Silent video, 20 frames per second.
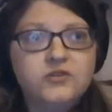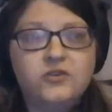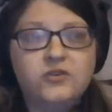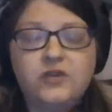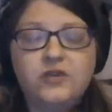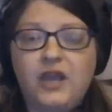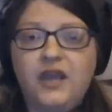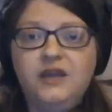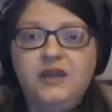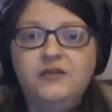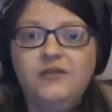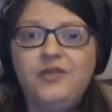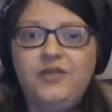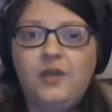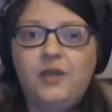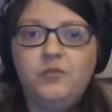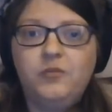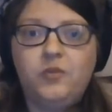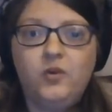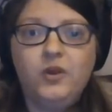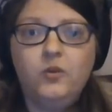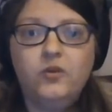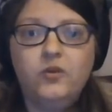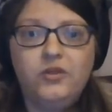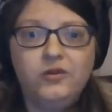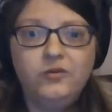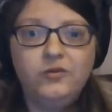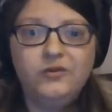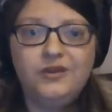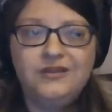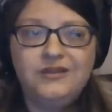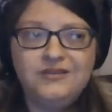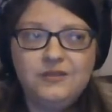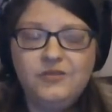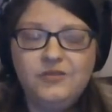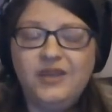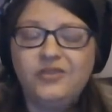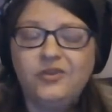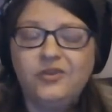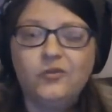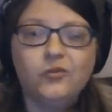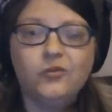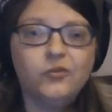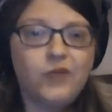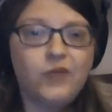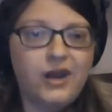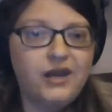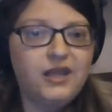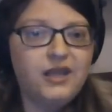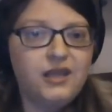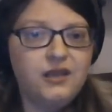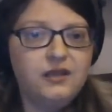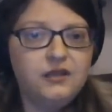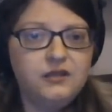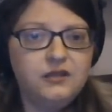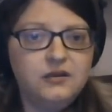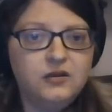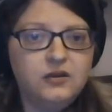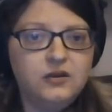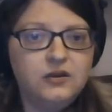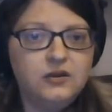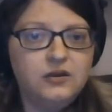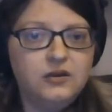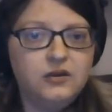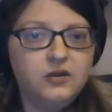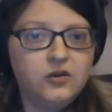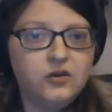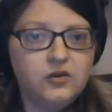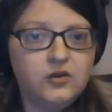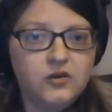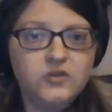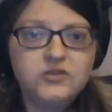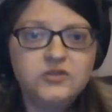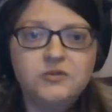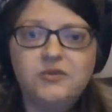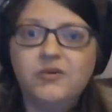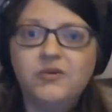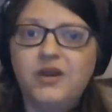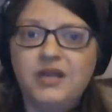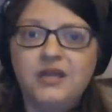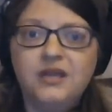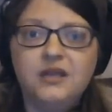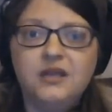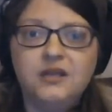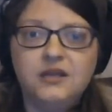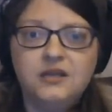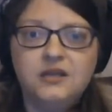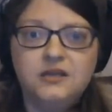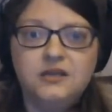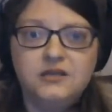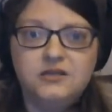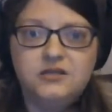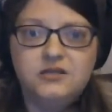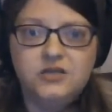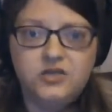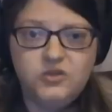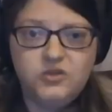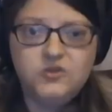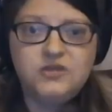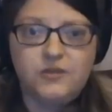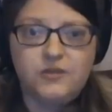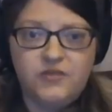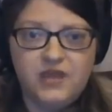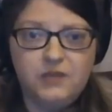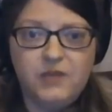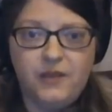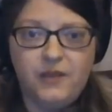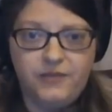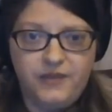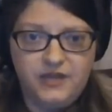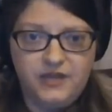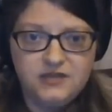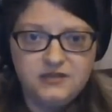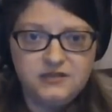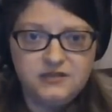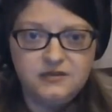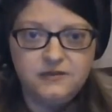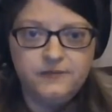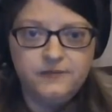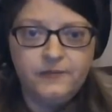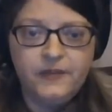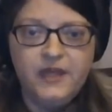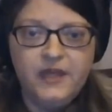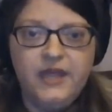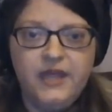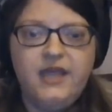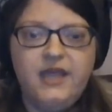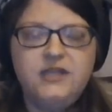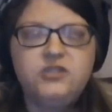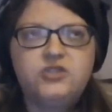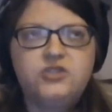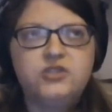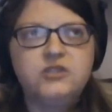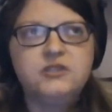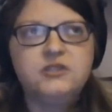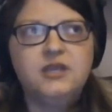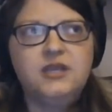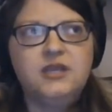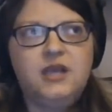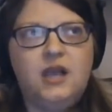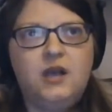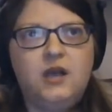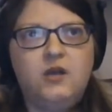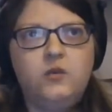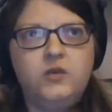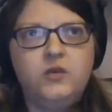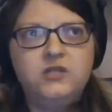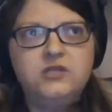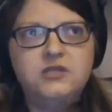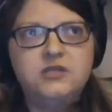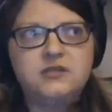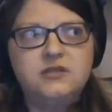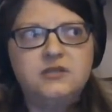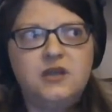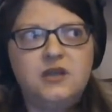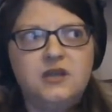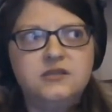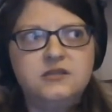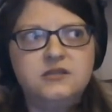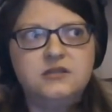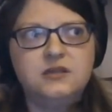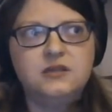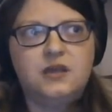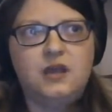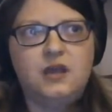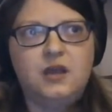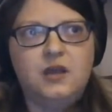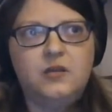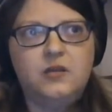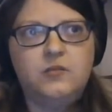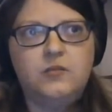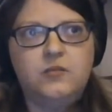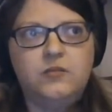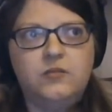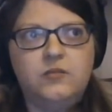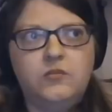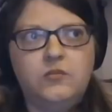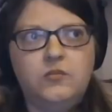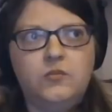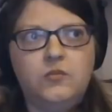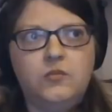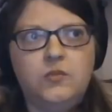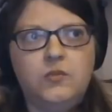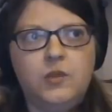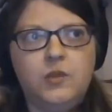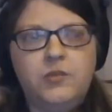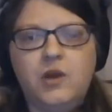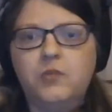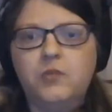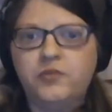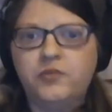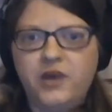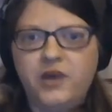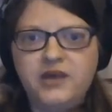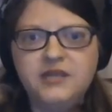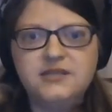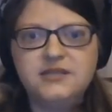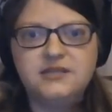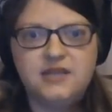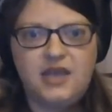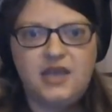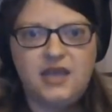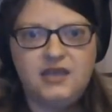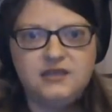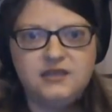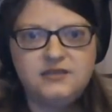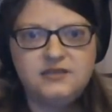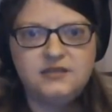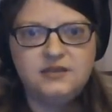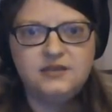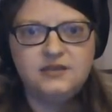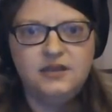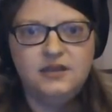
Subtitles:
are kind of at that point where it seems like they're ready or close to being ready to do something about this. It's just like how we discussed about Brendan's case,